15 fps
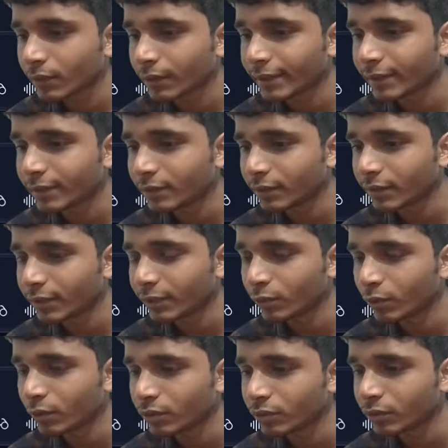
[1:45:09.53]
like I
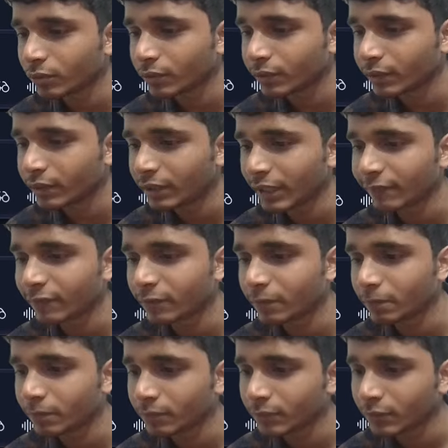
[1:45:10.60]
do also interact with
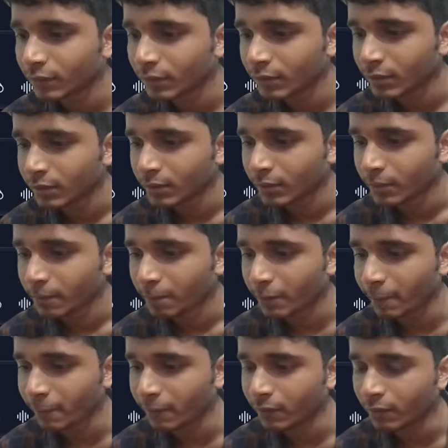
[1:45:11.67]

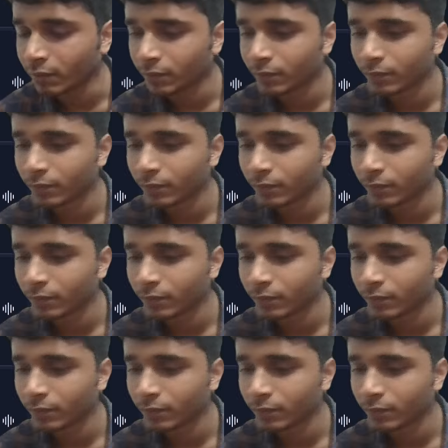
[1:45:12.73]
people.